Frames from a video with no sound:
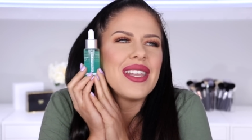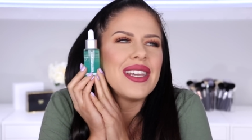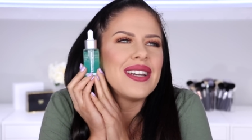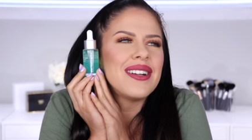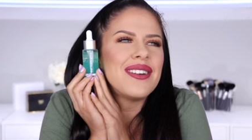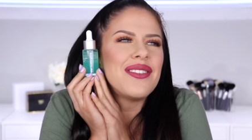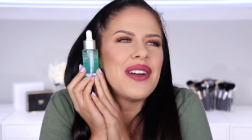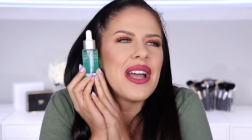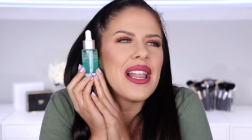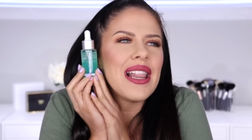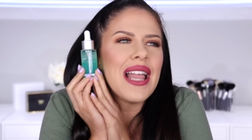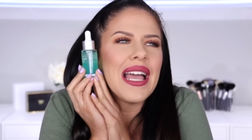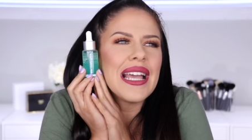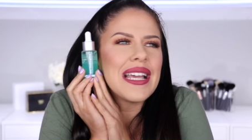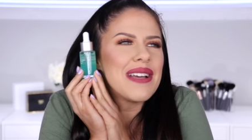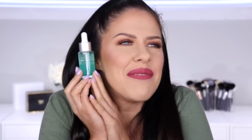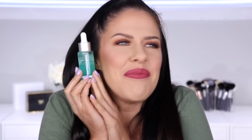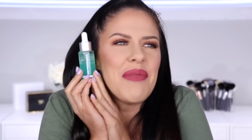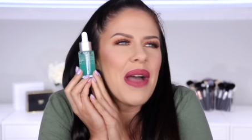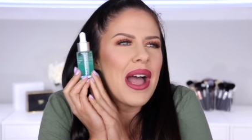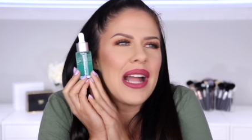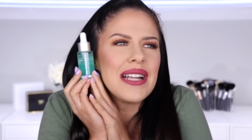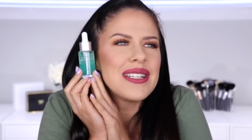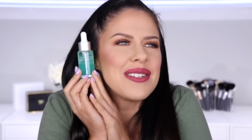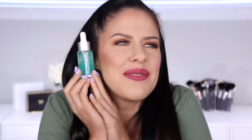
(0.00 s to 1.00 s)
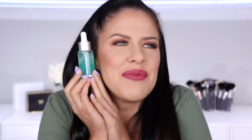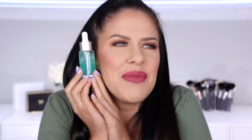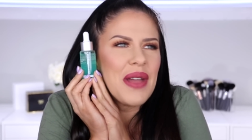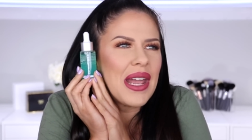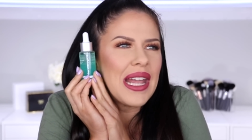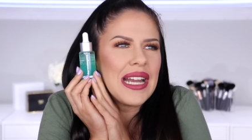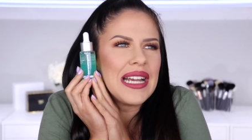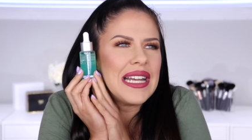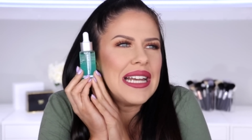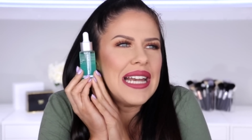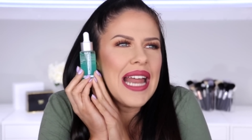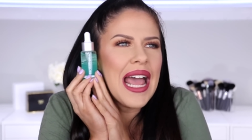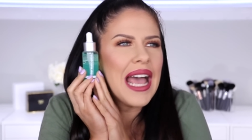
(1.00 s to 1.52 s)
We're like a match
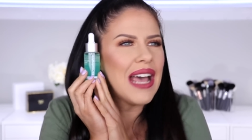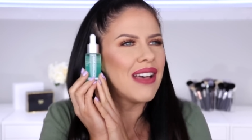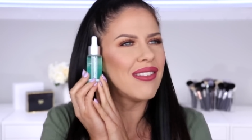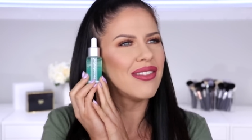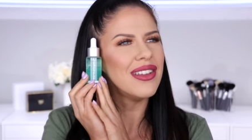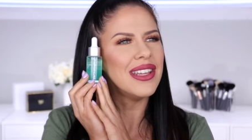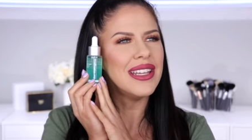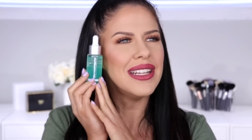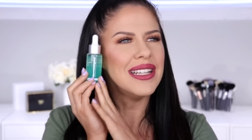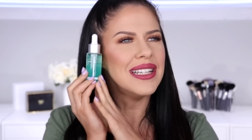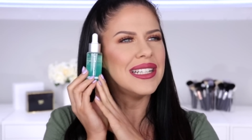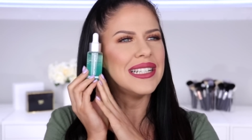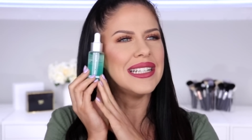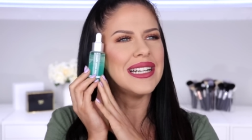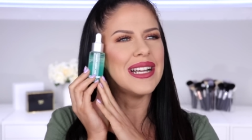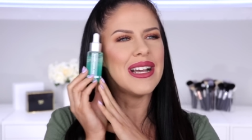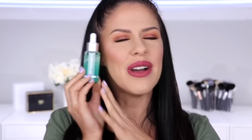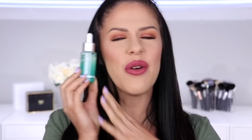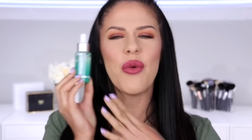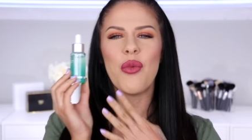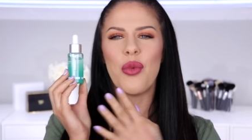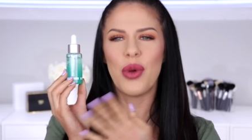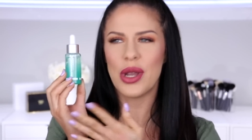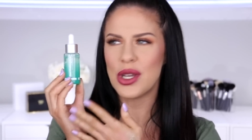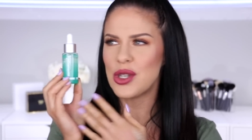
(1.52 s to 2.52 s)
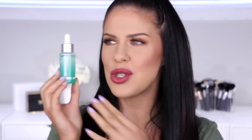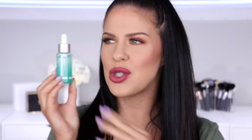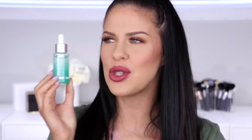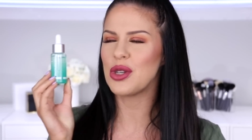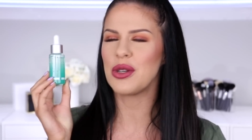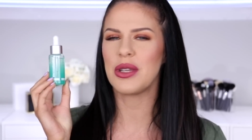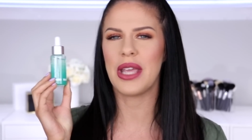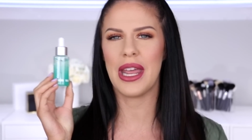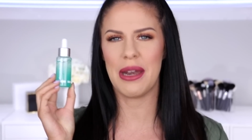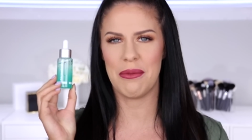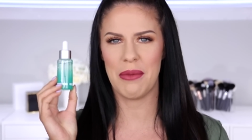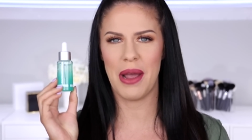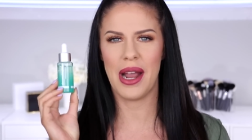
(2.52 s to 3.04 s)
made in heaven. We
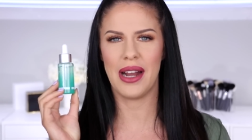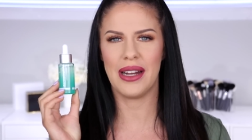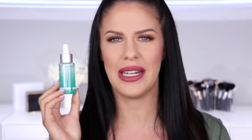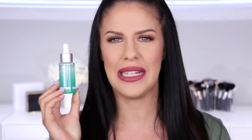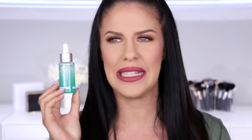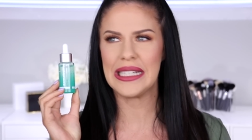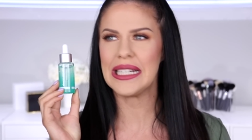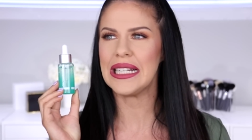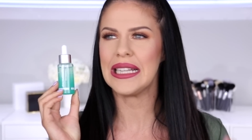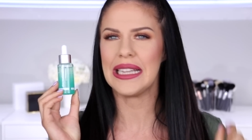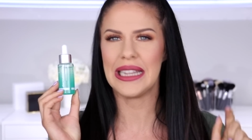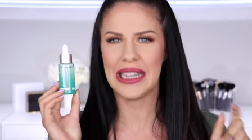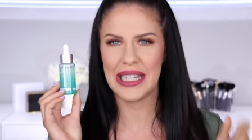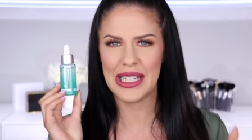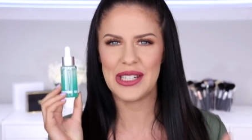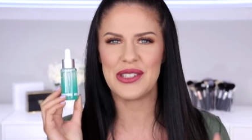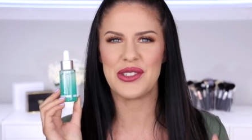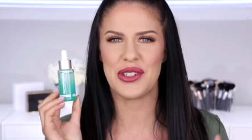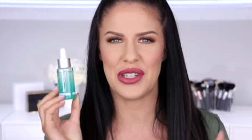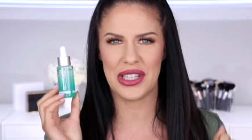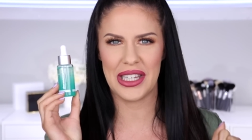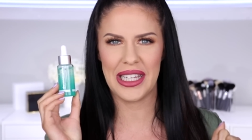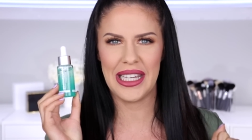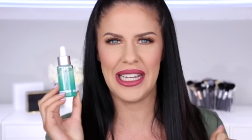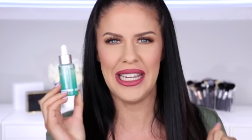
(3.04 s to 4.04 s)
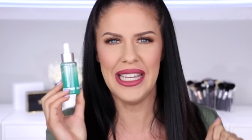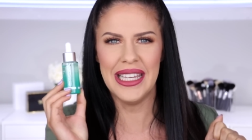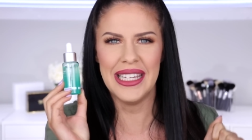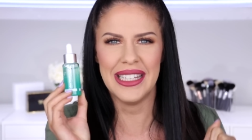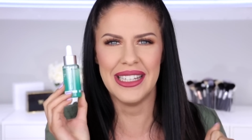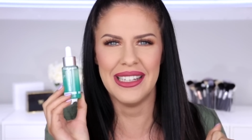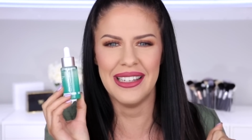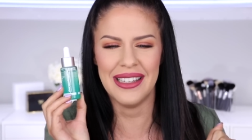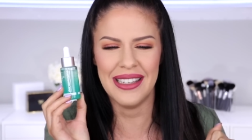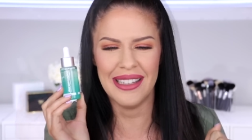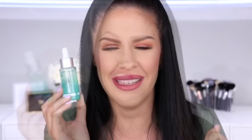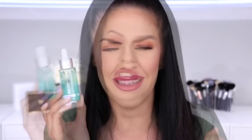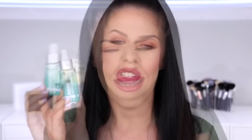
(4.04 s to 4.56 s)
should get married, literally.
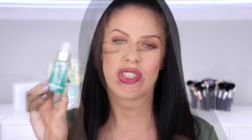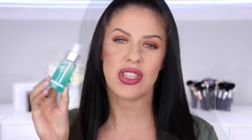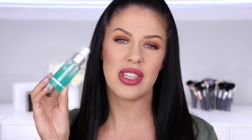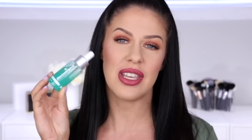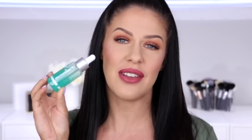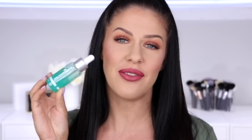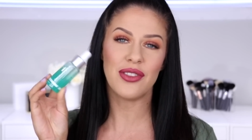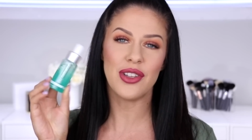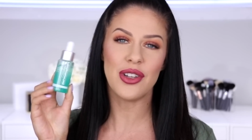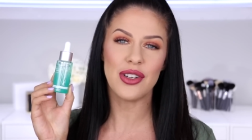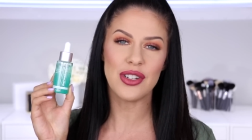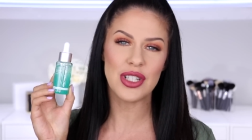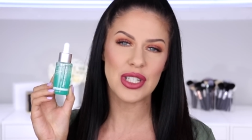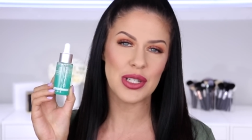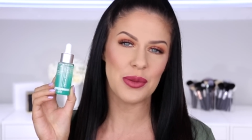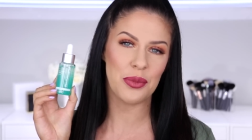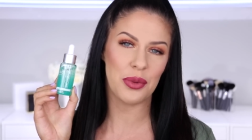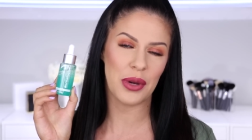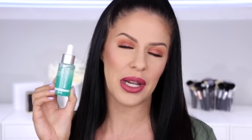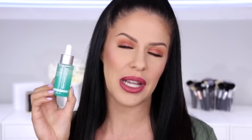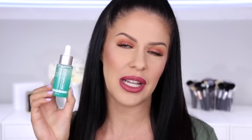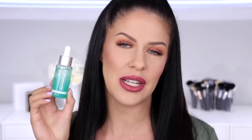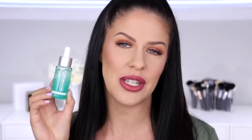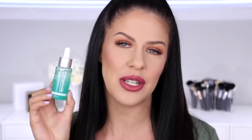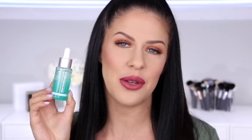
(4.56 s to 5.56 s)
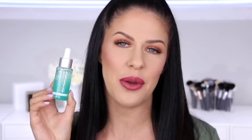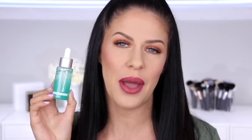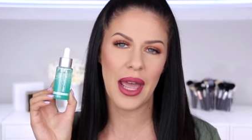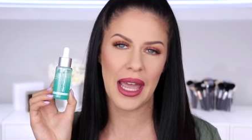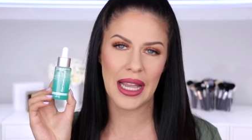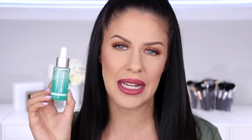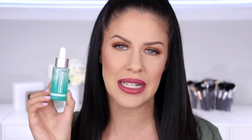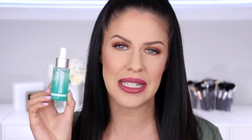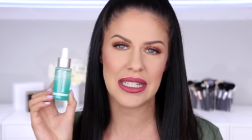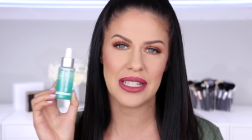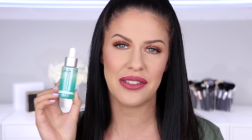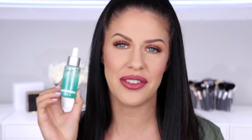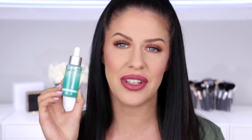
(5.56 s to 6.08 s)
So they've launched a brand new
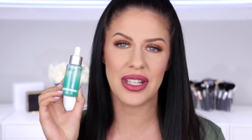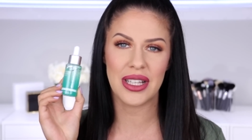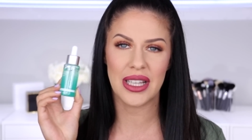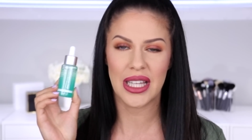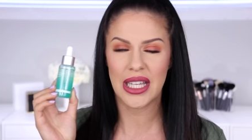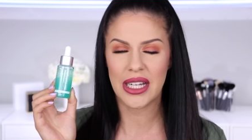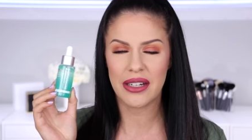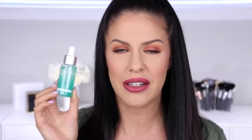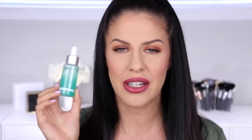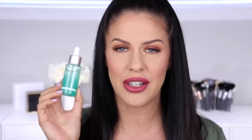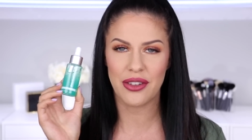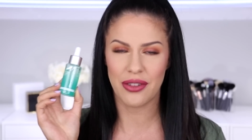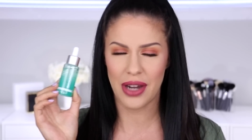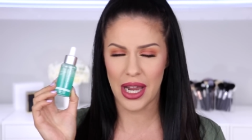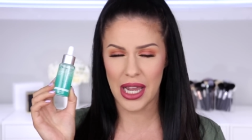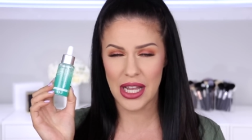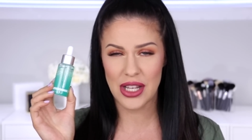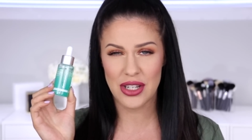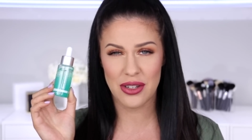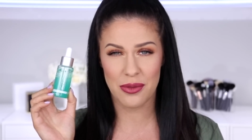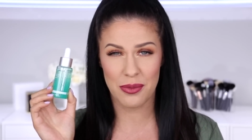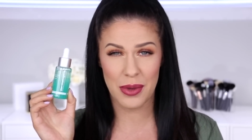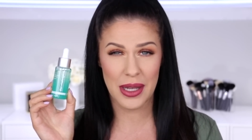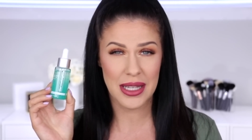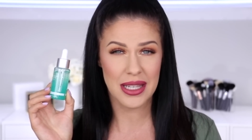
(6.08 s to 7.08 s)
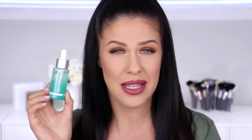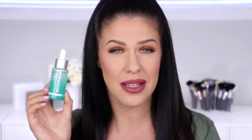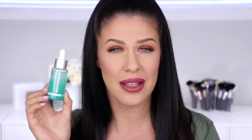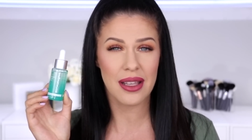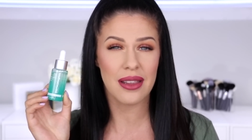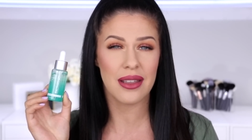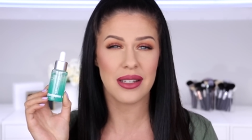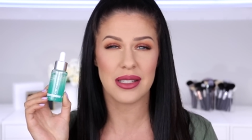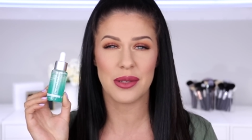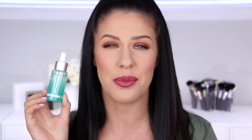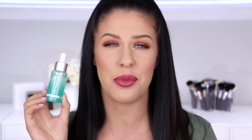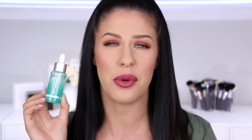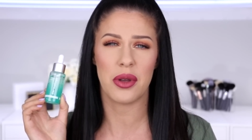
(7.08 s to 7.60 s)
active clearing range. And basically
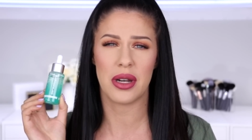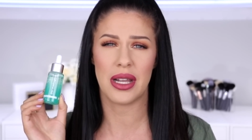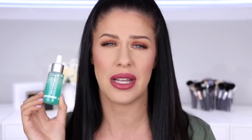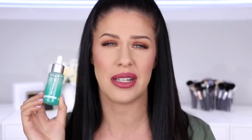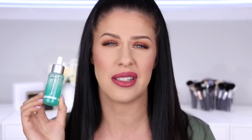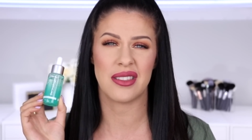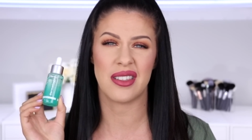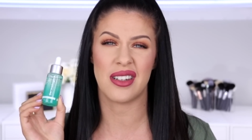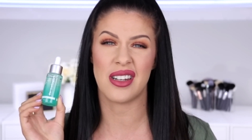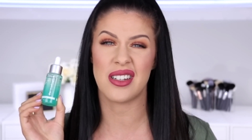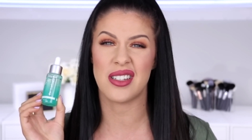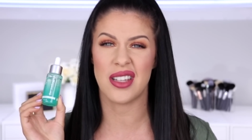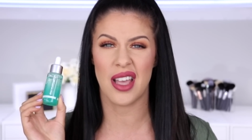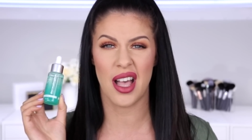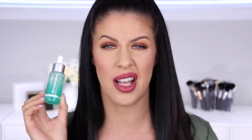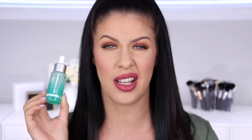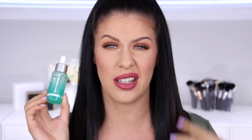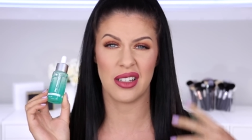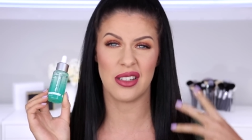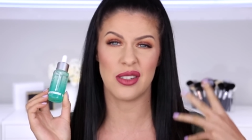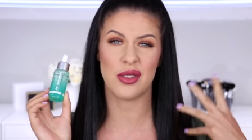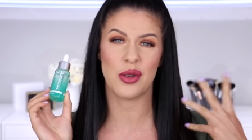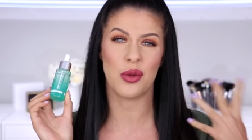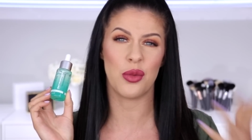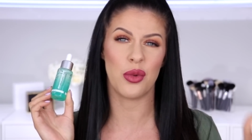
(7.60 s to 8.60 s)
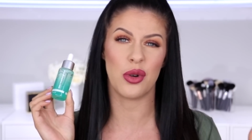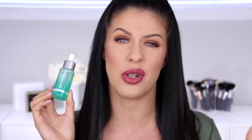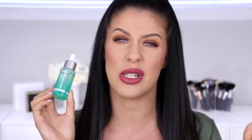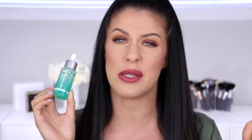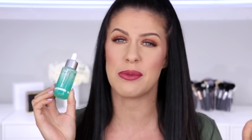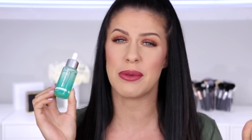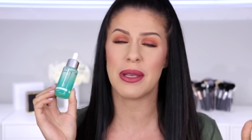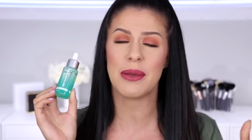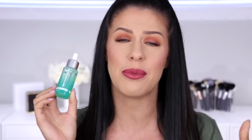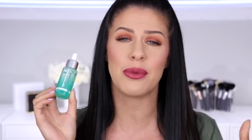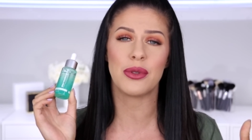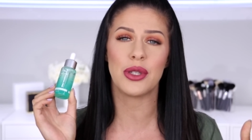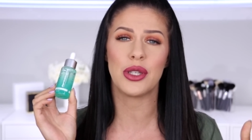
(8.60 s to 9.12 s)
these are products that are targeted towards
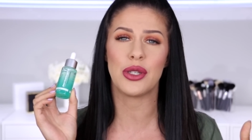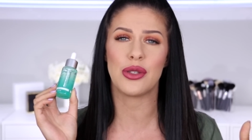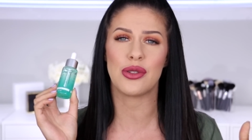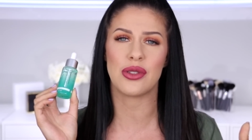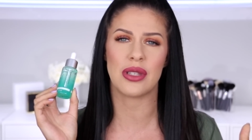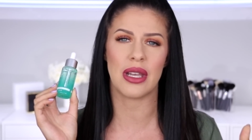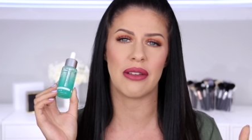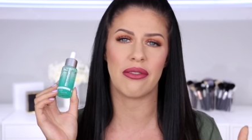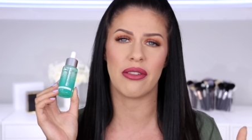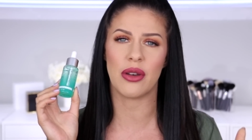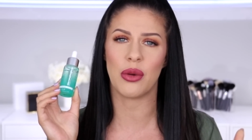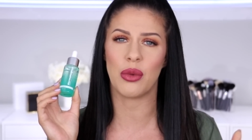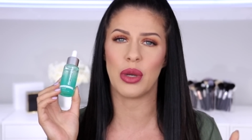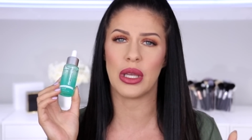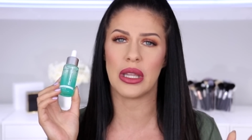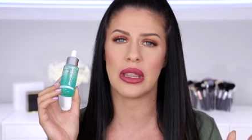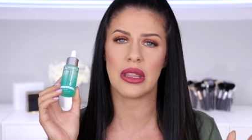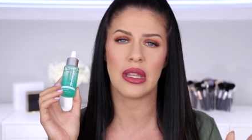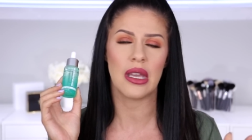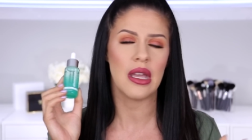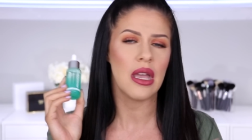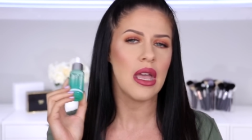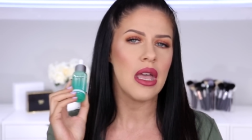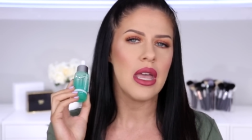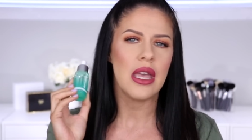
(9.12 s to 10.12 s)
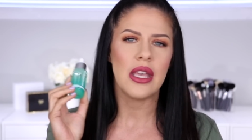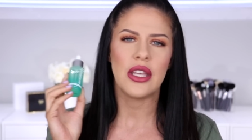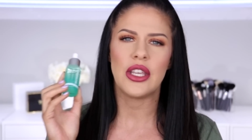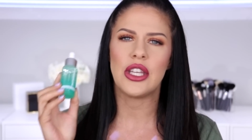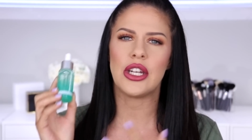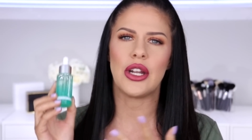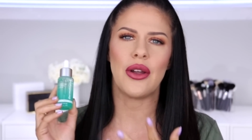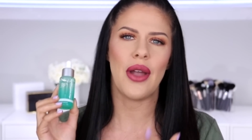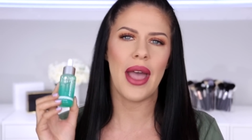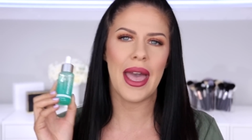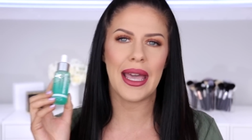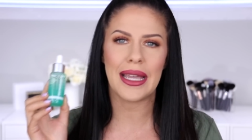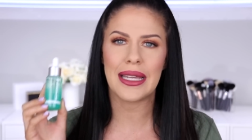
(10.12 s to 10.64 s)
people who suffer with, you
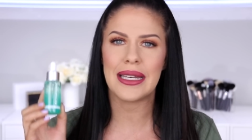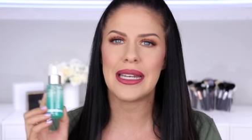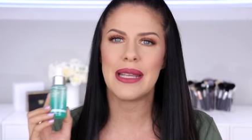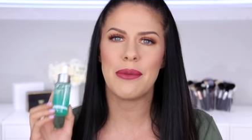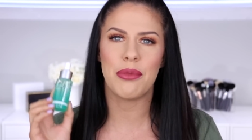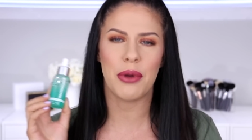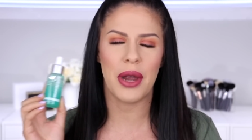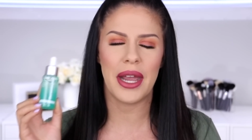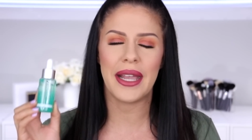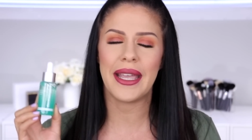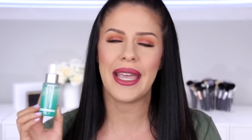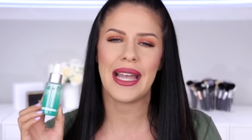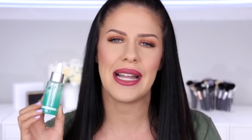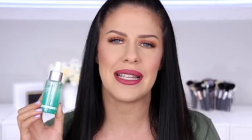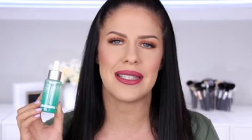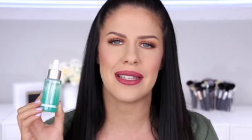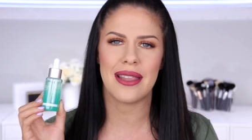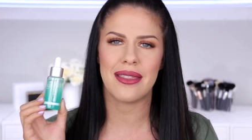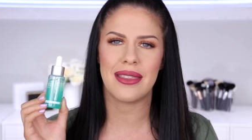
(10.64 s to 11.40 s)
know, acne, breakouts